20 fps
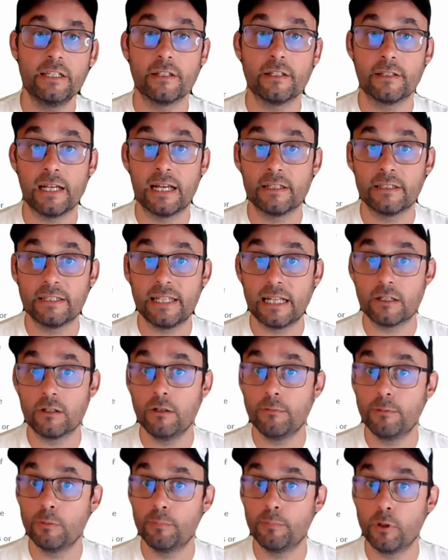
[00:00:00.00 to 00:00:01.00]
and that global
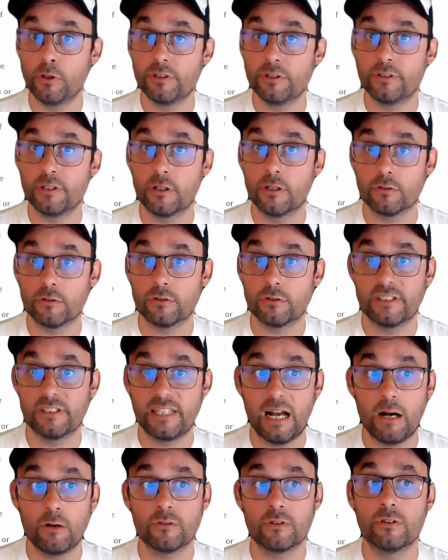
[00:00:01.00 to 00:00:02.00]
policy cost
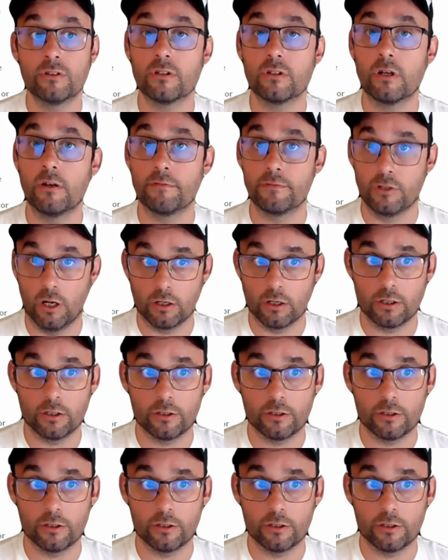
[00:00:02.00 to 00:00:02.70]
thousands of dollars.